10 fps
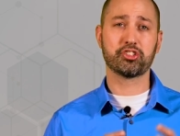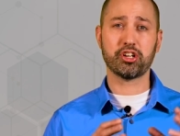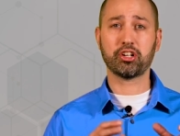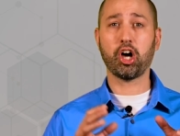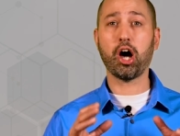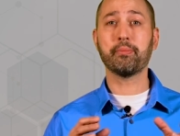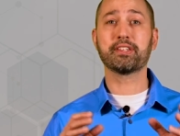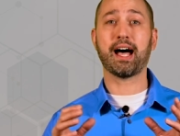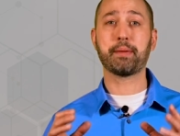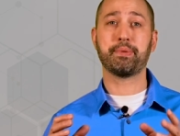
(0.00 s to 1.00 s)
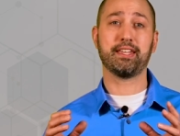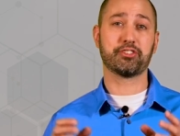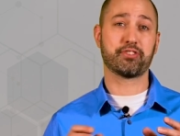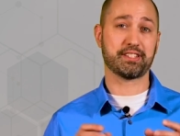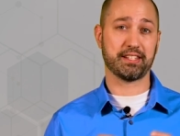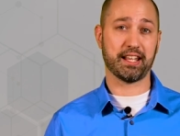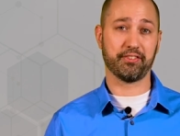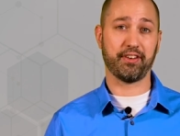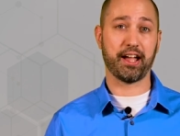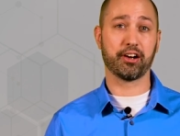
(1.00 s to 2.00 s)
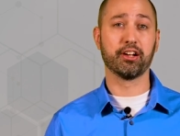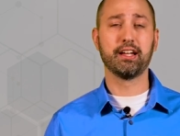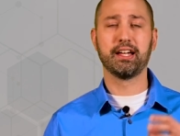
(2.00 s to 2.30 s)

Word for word: share common IP address identifier,